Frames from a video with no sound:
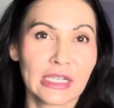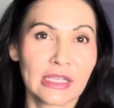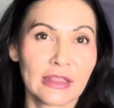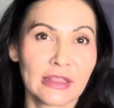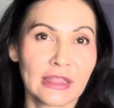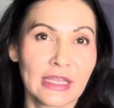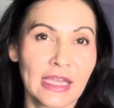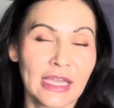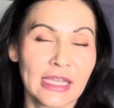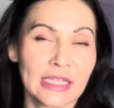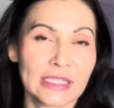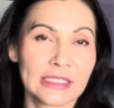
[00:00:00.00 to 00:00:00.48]

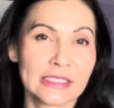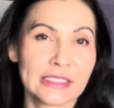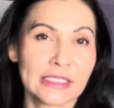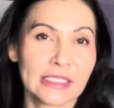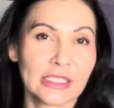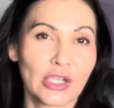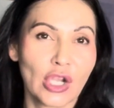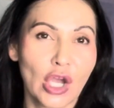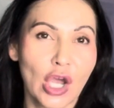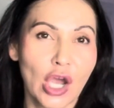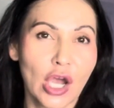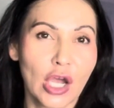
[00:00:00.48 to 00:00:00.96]
that
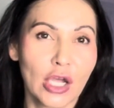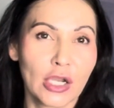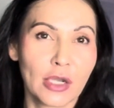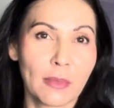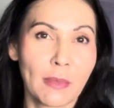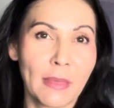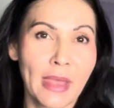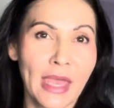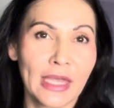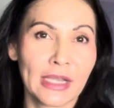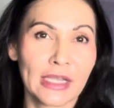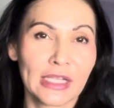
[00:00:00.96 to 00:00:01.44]
did
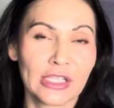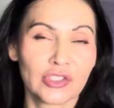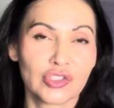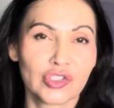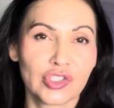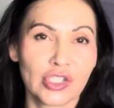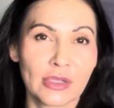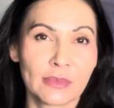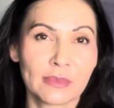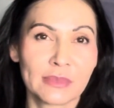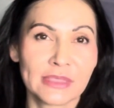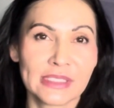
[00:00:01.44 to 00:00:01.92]
automatic
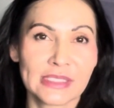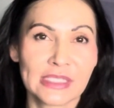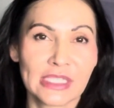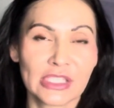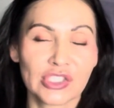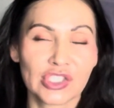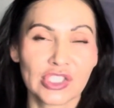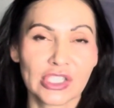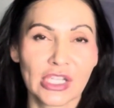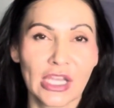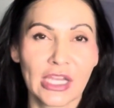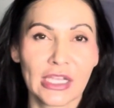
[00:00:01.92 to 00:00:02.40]
jump
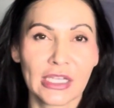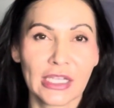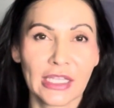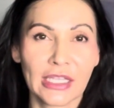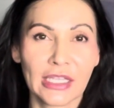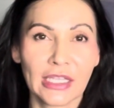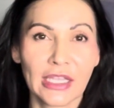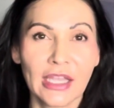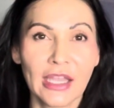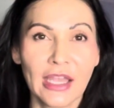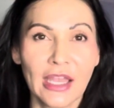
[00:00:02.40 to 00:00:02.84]
stitch cutting.